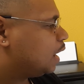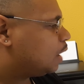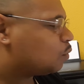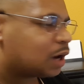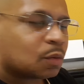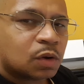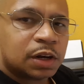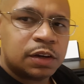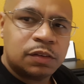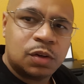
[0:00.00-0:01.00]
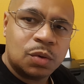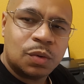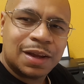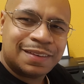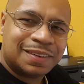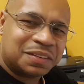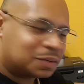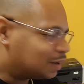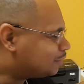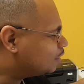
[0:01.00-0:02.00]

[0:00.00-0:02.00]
and what I want to do is, it's